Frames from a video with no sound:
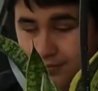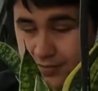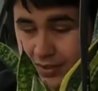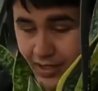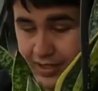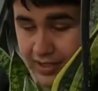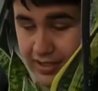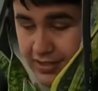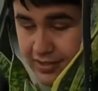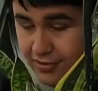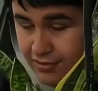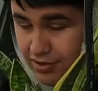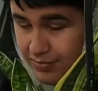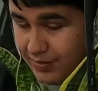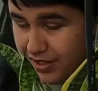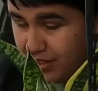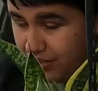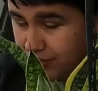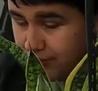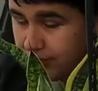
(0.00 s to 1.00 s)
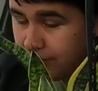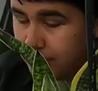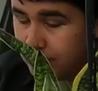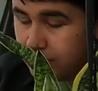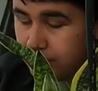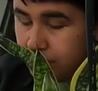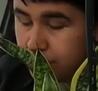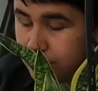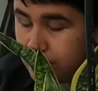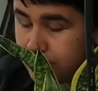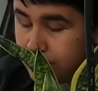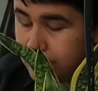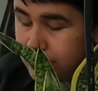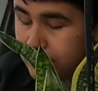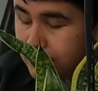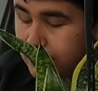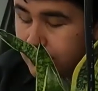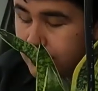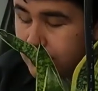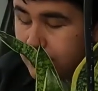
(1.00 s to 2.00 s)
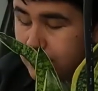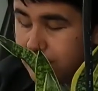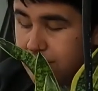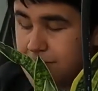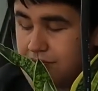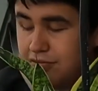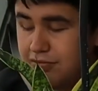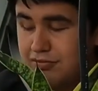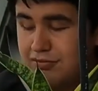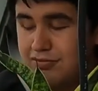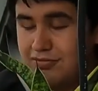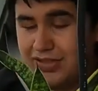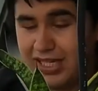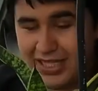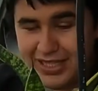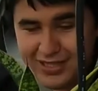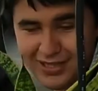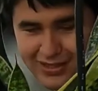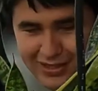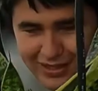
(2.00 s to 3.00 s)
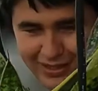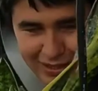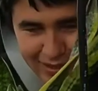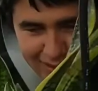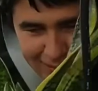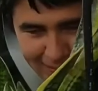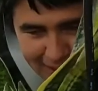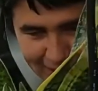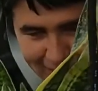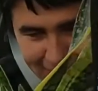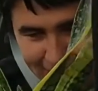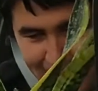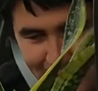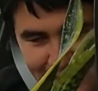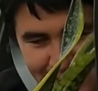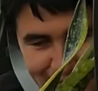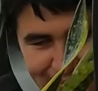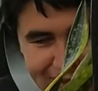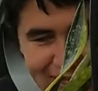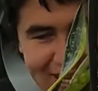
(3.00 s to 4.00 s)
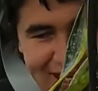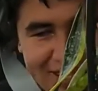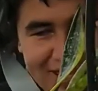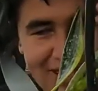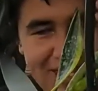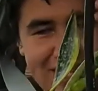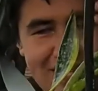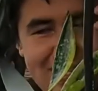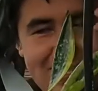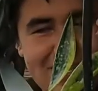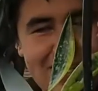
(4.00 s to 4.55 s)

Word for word: How do you smell? Mm, I just love how thick his